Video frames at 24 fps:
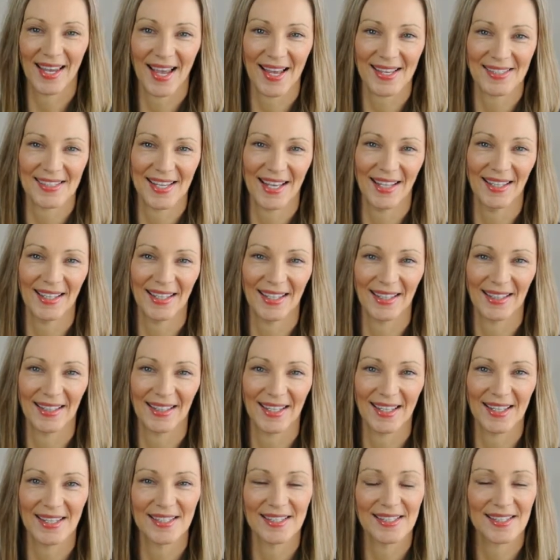Ass
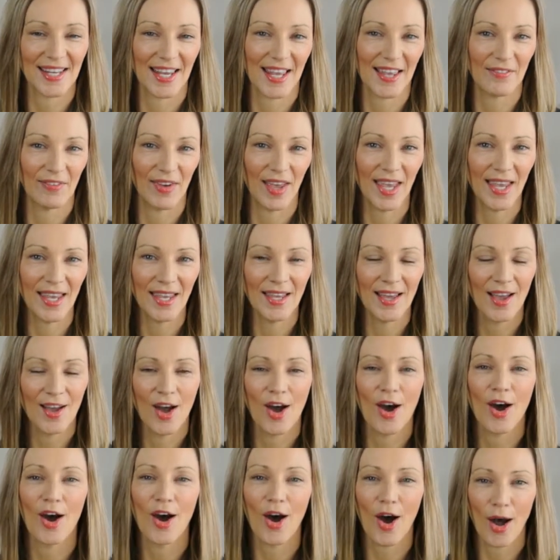Elegantly TV.
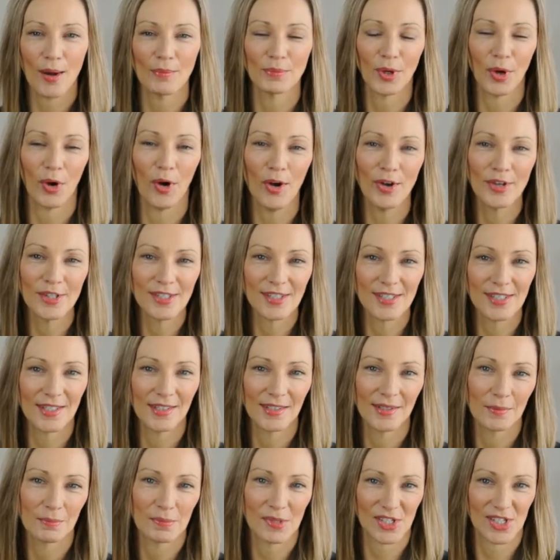I'm your host,
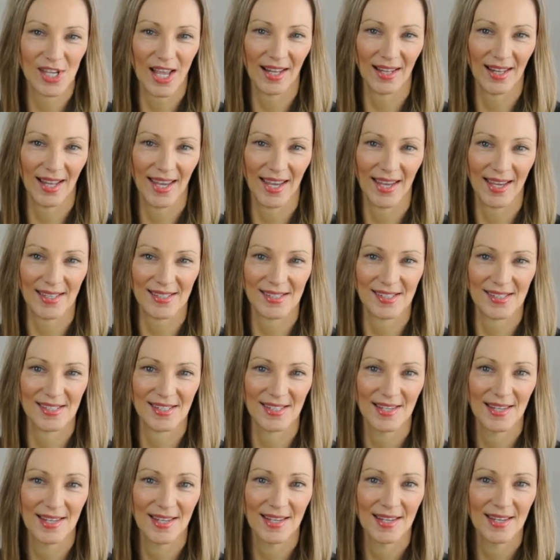Michelle Hext.